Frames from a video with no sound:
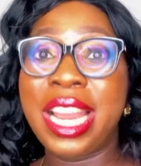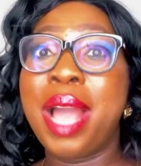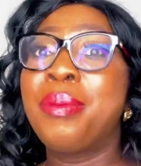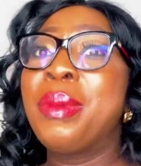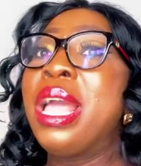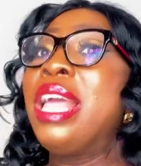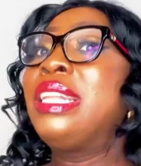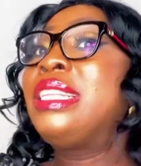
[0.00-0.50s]
App
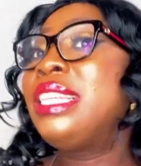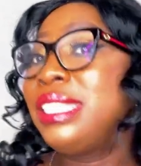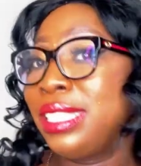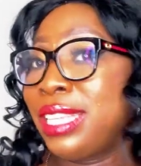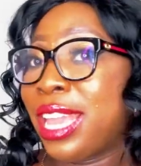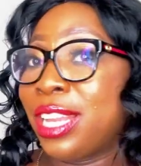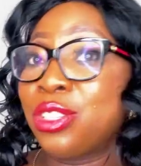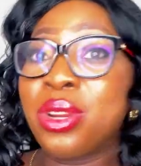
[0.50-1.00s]
this
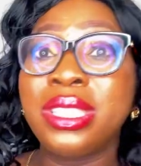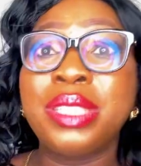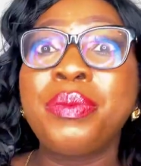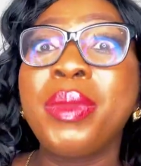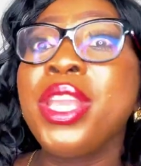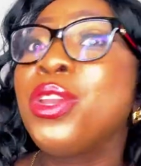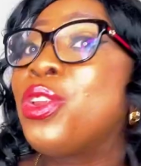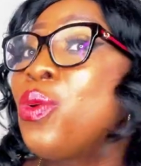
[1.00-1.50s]
year. Trust
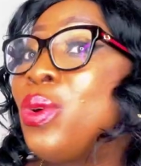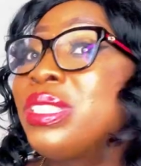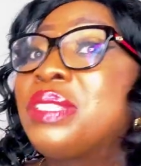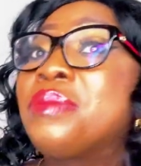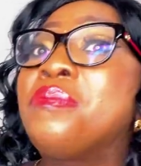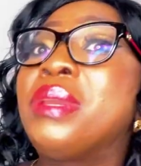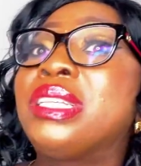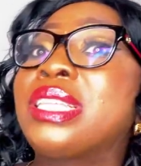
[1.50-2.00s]
me, you don't want
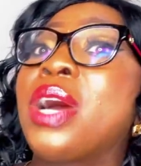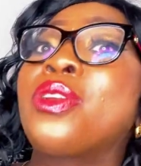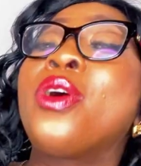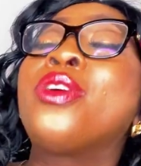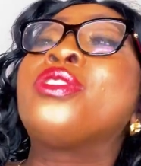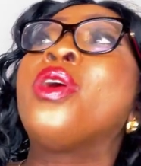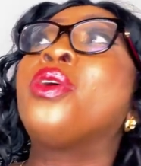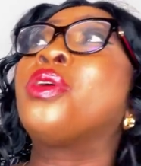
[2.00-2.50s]
to miss out
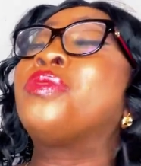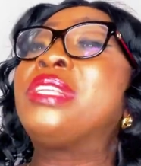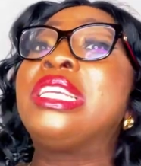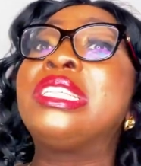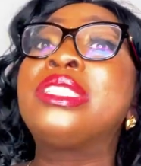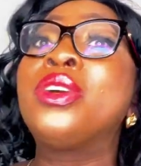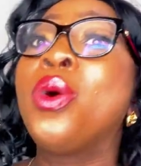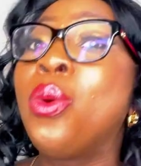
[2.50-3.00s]
on all of
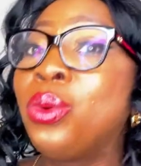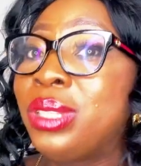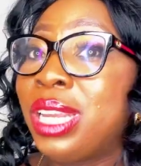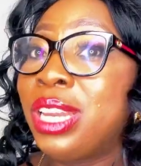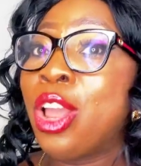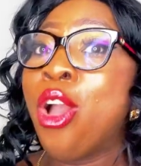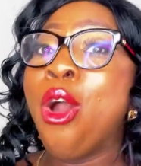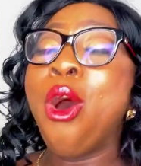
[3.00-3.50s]
these
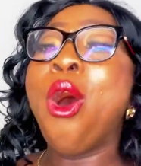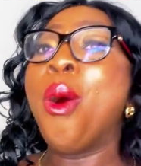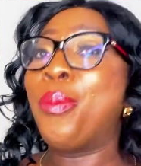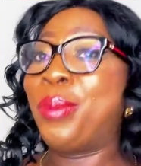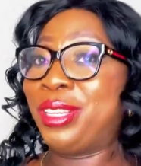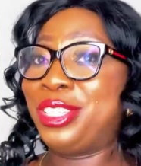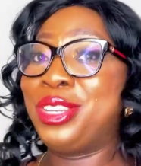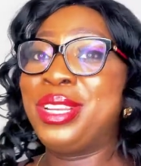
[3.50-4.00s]
golden
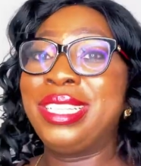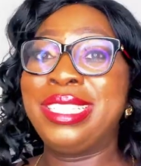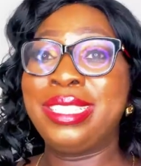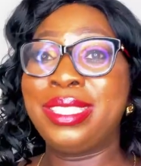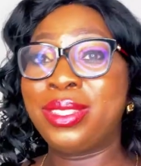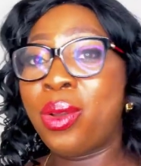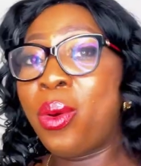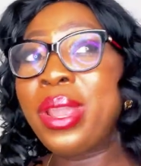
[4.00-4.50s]

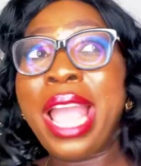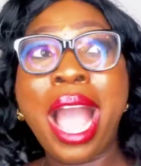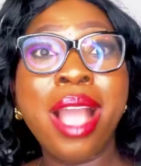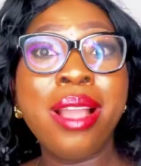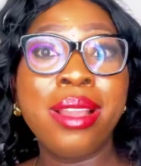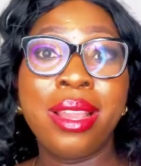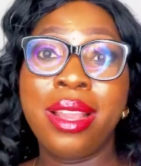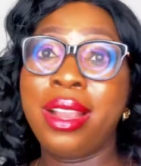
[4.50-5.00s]
opportunities. Oh yeah,
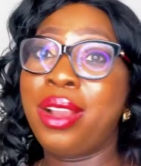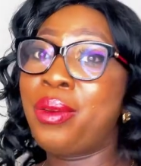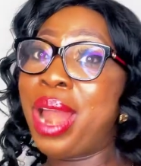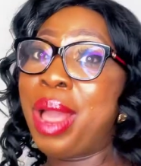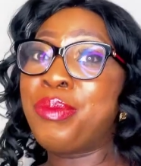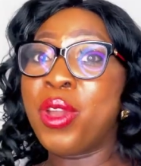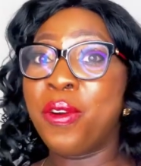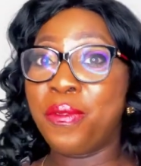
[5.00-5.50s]

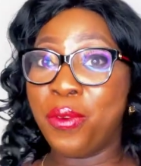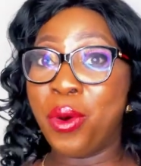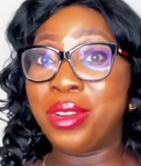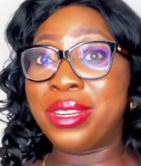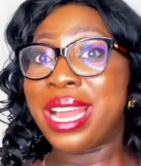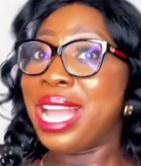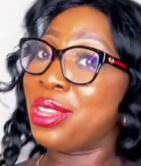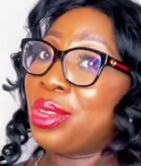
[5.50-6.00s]
grab your
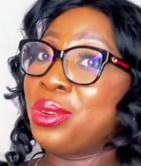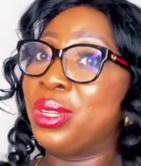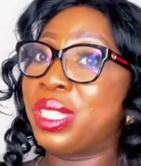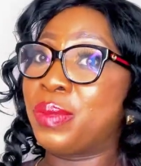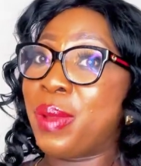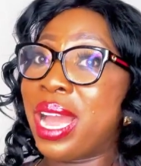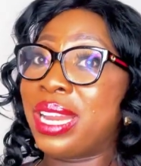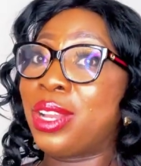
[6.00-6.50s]
phone and your
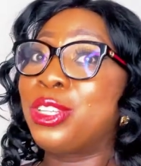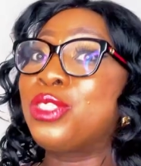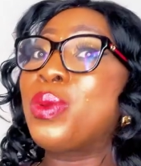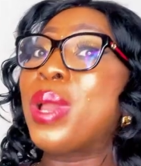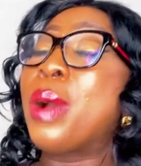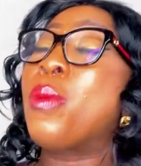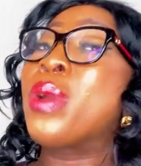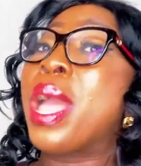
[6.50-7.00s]
notepad because we
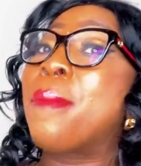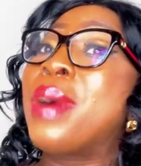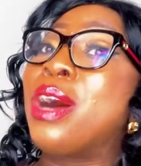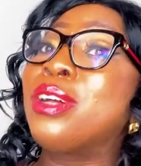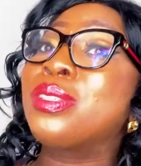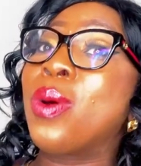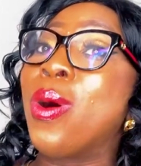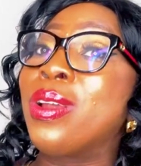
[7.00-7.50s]
are, we are
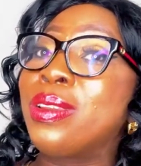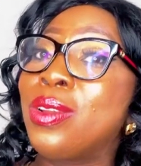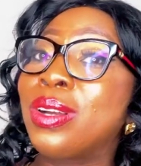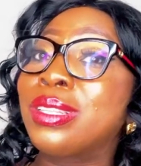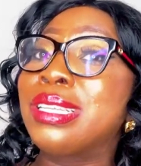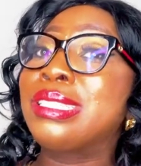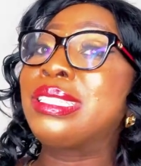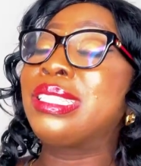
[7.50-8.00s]
about to unlock
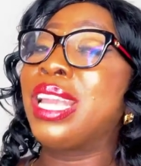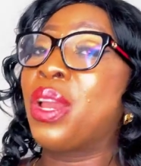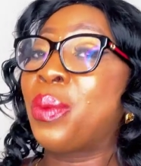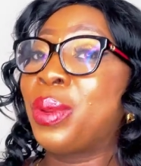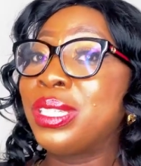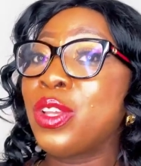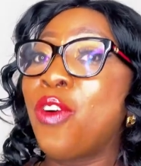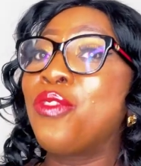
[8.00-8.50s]
the
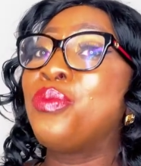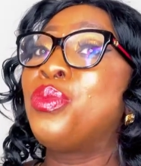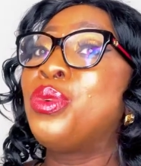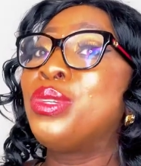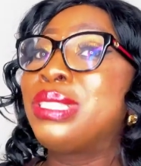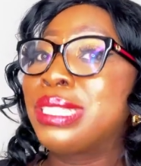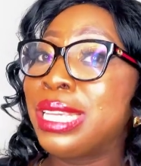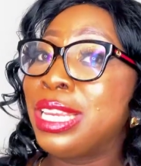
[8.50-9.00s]
secrets of
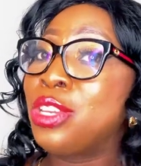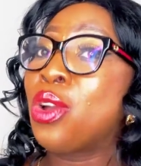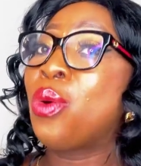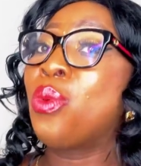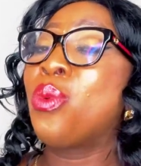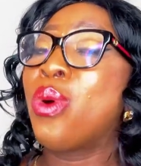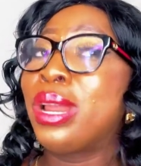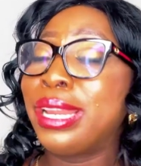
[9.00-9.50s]
boosting your
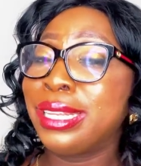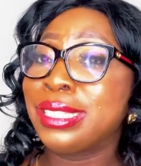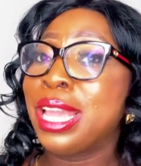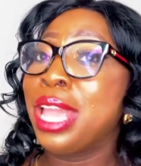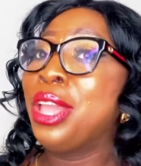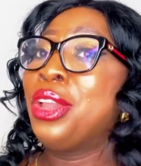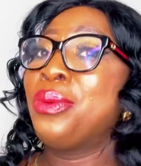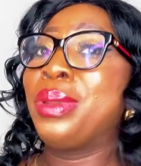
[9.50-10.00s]
wallet
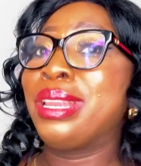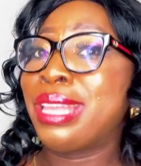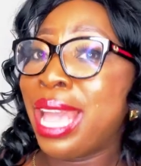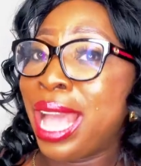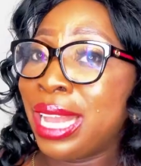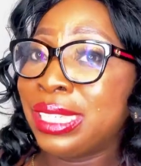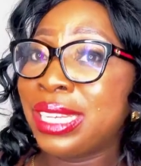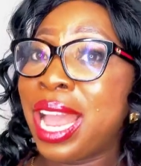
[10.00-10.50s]
with
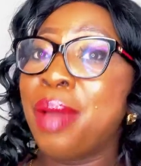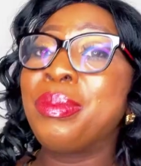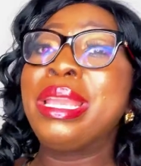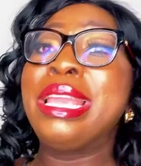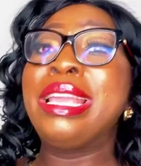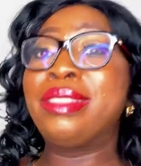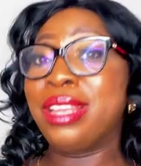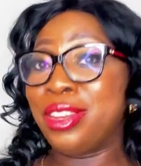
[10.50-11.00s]
Cash App
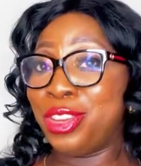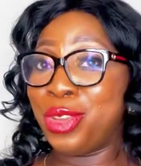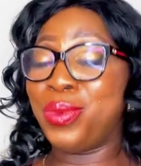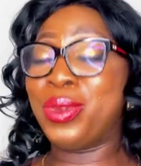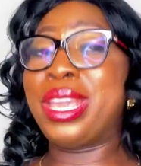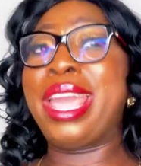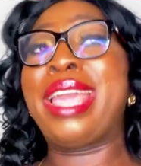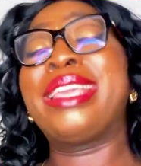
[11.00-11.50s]
in the new year.